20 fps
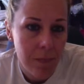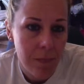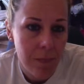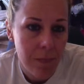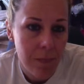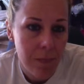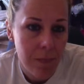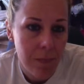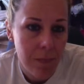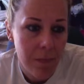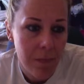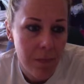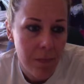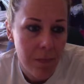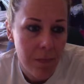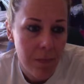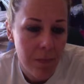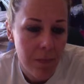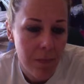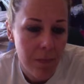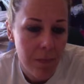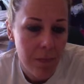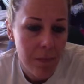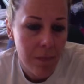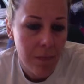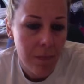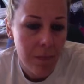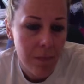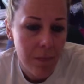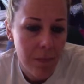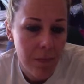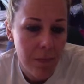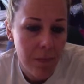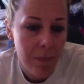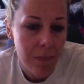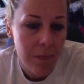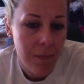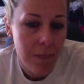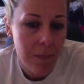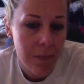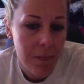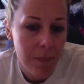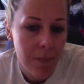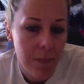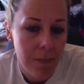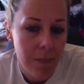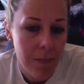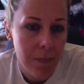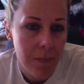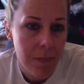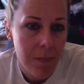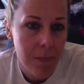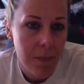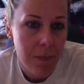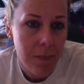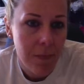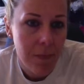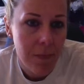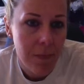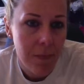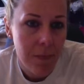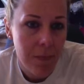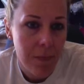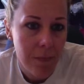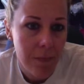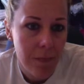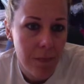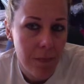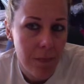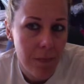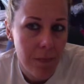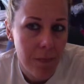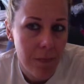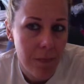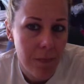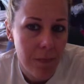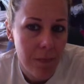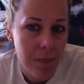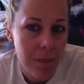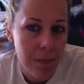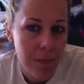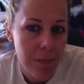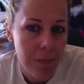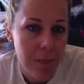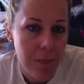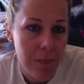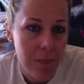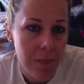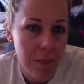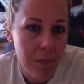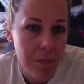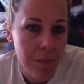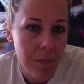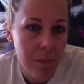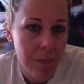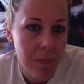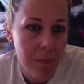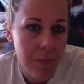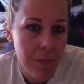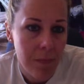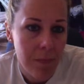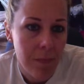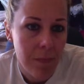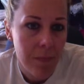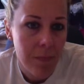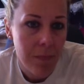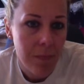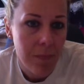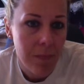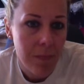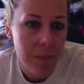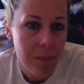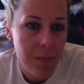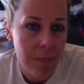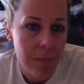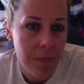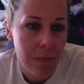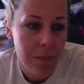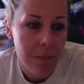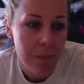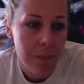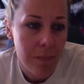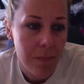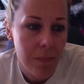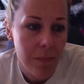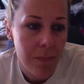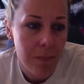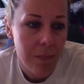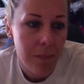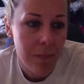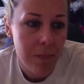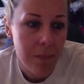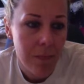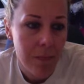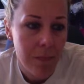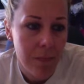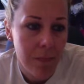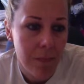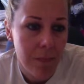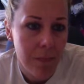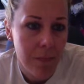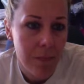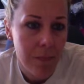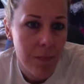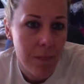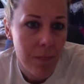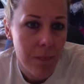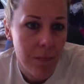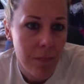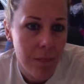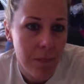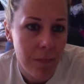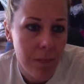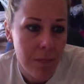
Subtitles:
This person isn't speaking.